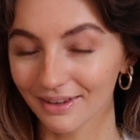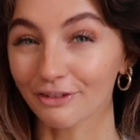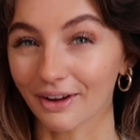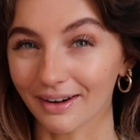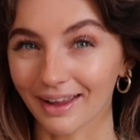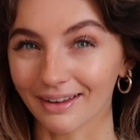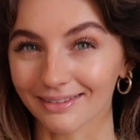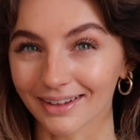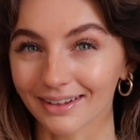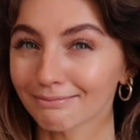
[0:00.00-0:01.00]
I think I
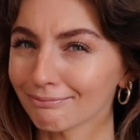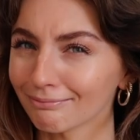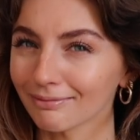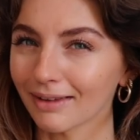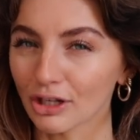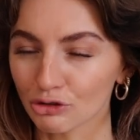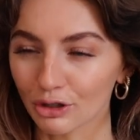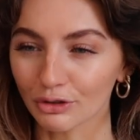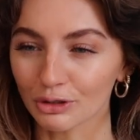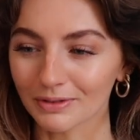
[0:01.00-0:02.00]
nailed it. I
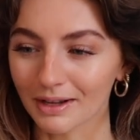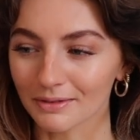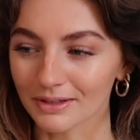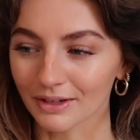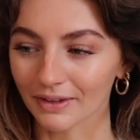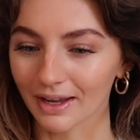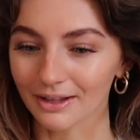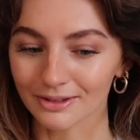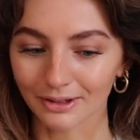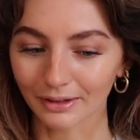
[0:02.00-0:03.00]
struggle to pronounce stuff,
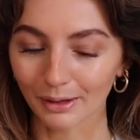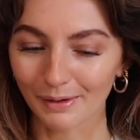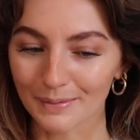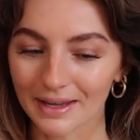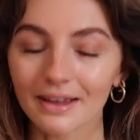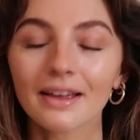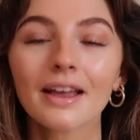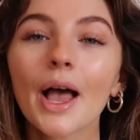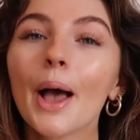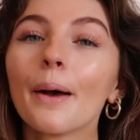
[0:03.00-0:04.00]
okay, so don't come at me.
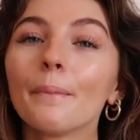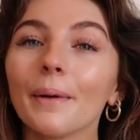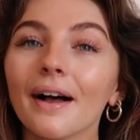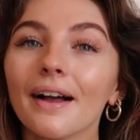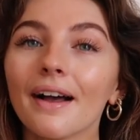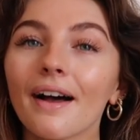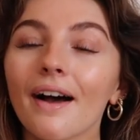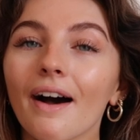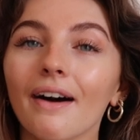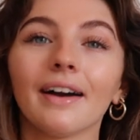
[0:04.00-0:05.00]
But
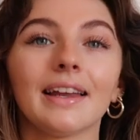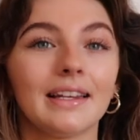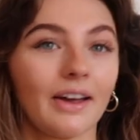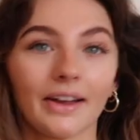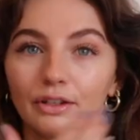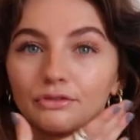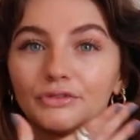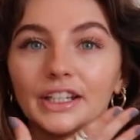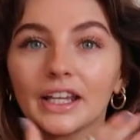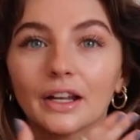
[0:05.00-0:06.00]
I like a
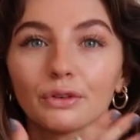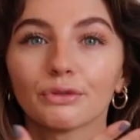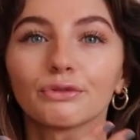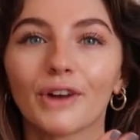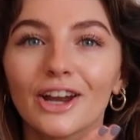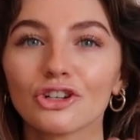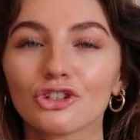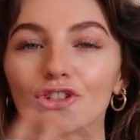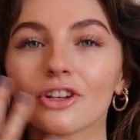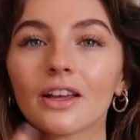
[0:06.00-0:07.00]
really kind of
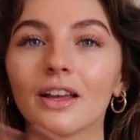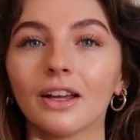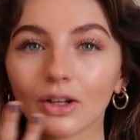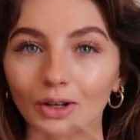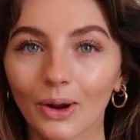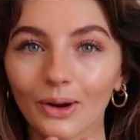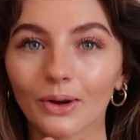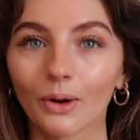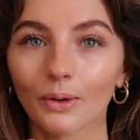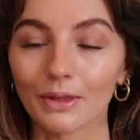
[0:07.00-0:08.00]
fresh
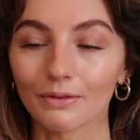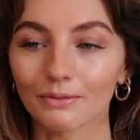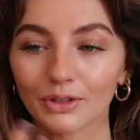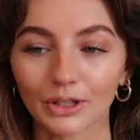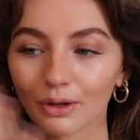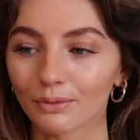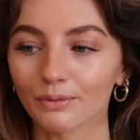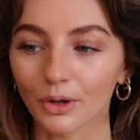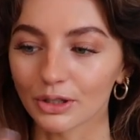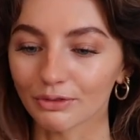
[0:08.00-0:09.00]
look on the, you know,
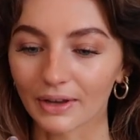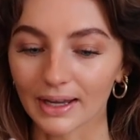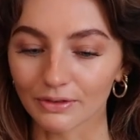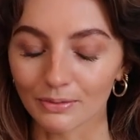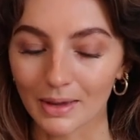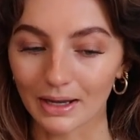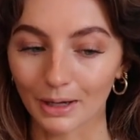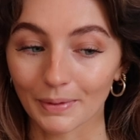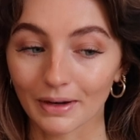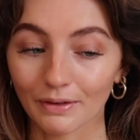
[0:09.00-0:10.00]
on your face for
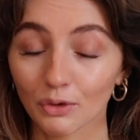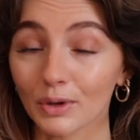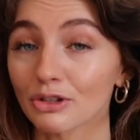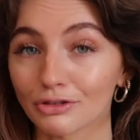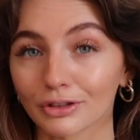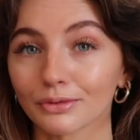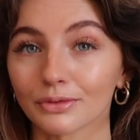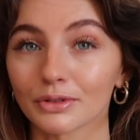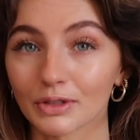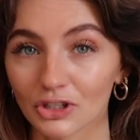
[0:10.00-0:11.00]
makeup and I've always
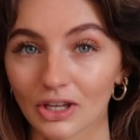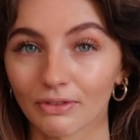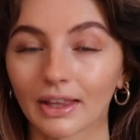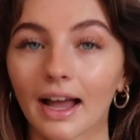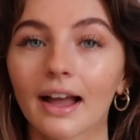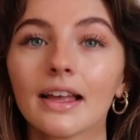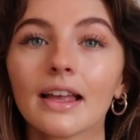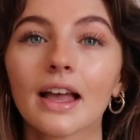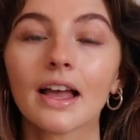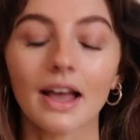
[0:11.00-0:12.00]
struggled to achieve that.
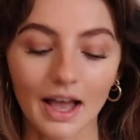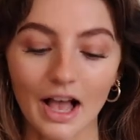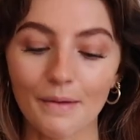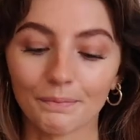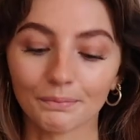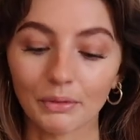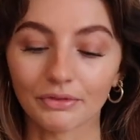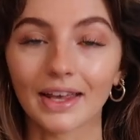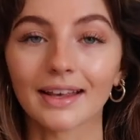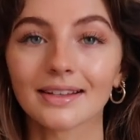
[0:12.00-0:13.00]
Um, but
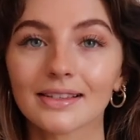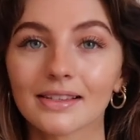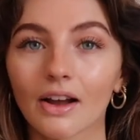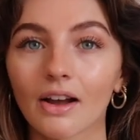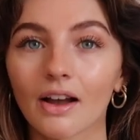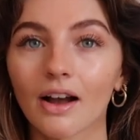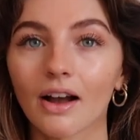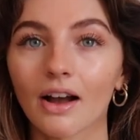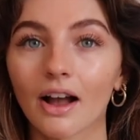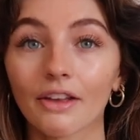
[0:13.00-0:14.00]
with this,
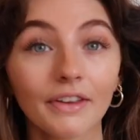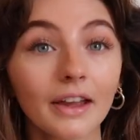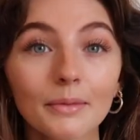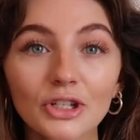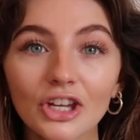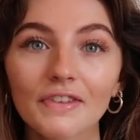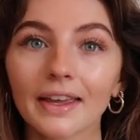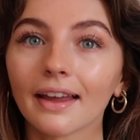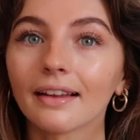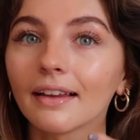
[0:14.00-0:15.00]
I think I'm
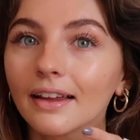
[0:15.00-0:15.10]
achieving it.